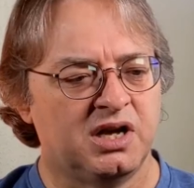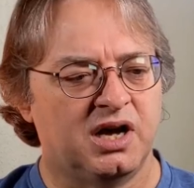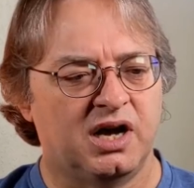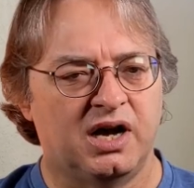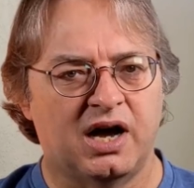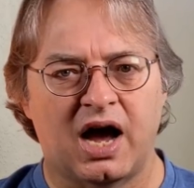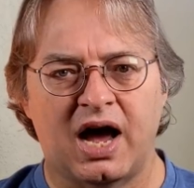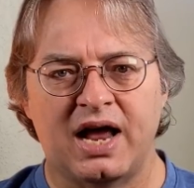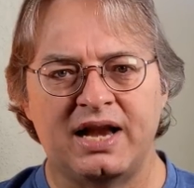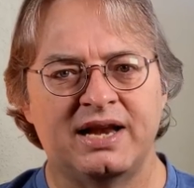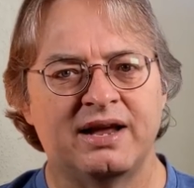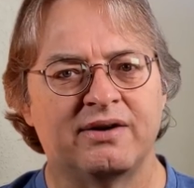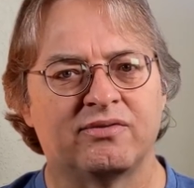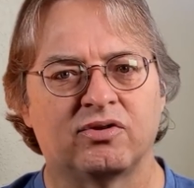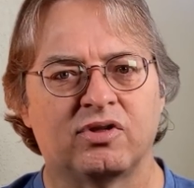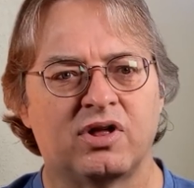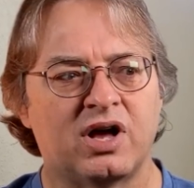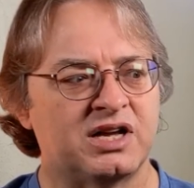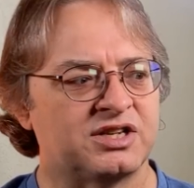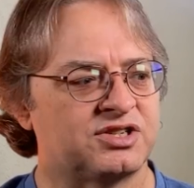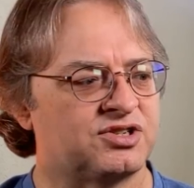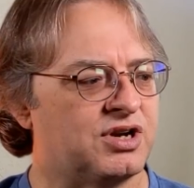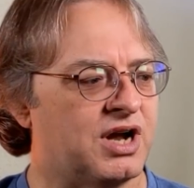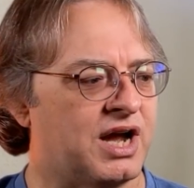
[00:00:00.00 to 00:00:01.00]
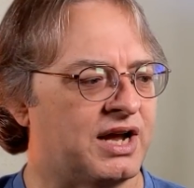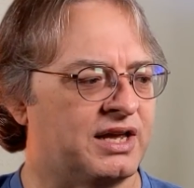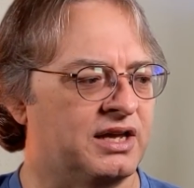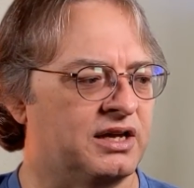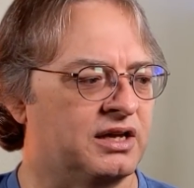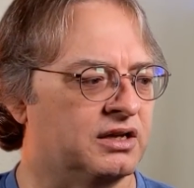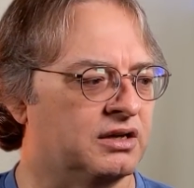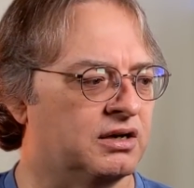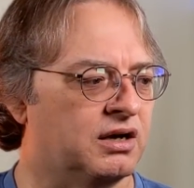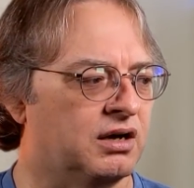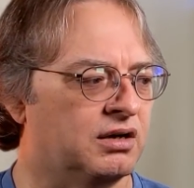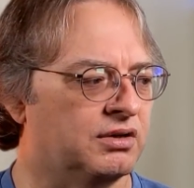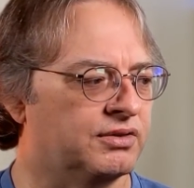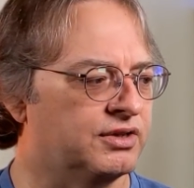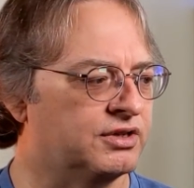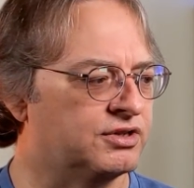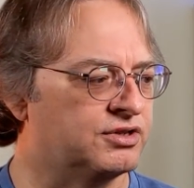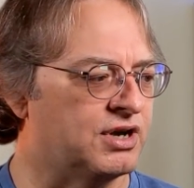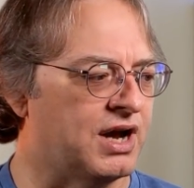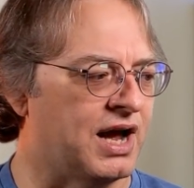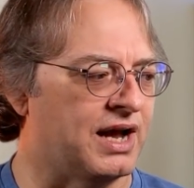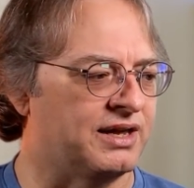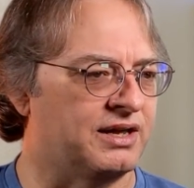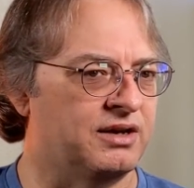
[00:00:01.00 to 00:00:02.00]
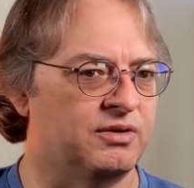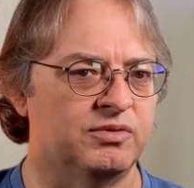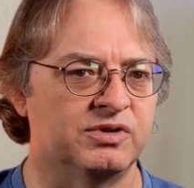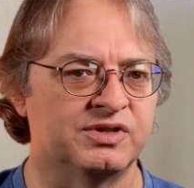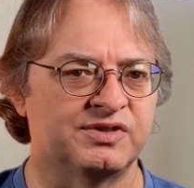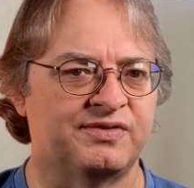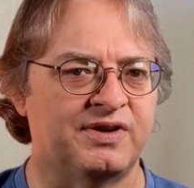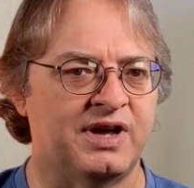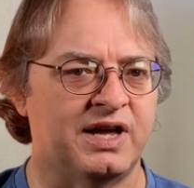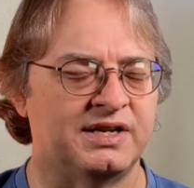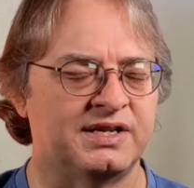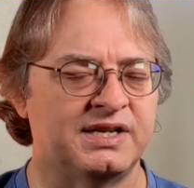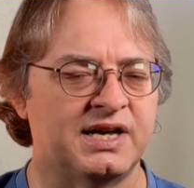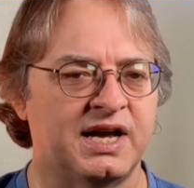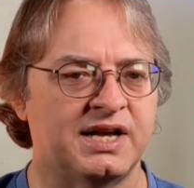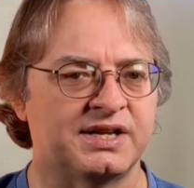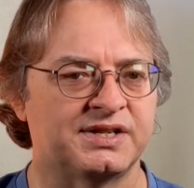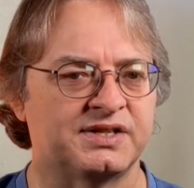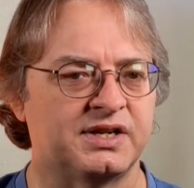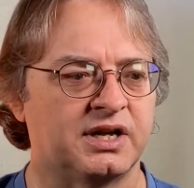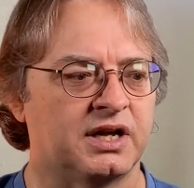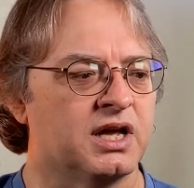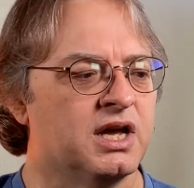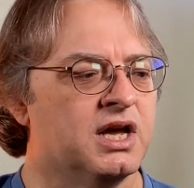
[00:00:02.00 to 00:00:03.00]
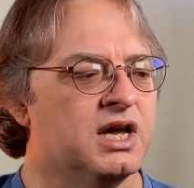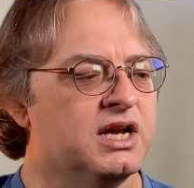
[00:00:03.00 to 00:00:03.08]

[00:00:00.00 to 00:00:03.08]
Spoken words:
I never lost tracking at all. The tracking was fantastic.